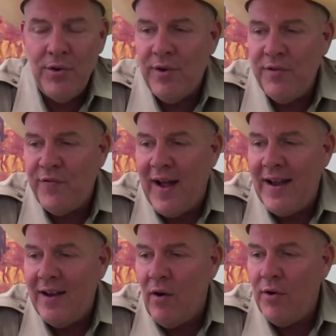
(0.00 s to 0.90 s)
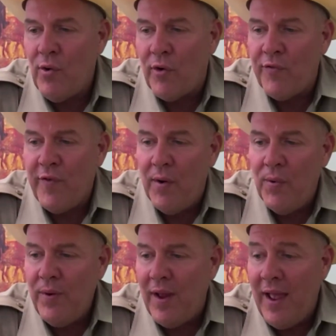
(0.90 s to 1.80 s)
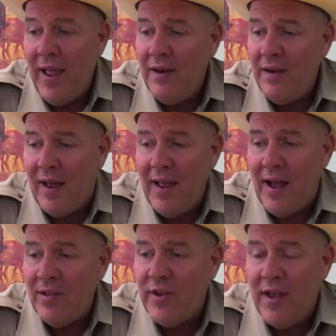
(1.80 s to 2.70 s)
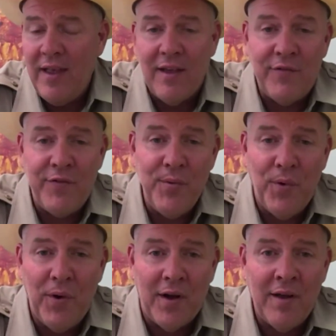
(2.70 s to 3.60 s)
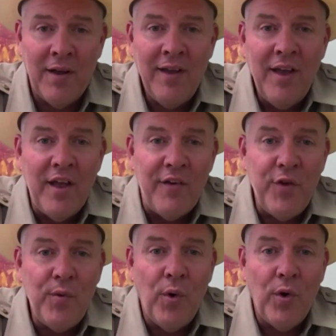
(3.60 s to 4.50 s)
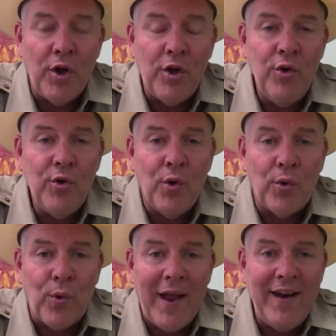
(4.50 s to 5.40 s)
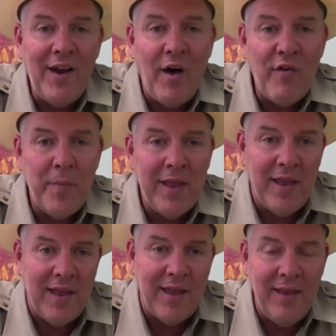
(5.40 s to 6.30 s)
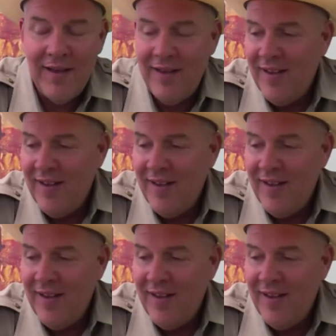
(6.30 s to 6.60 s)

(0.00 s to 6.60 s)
You can yeah. find it on your phone, and mm-hmm. hey, I'll tell you if you wanna if you wanna Google Randolph McGee.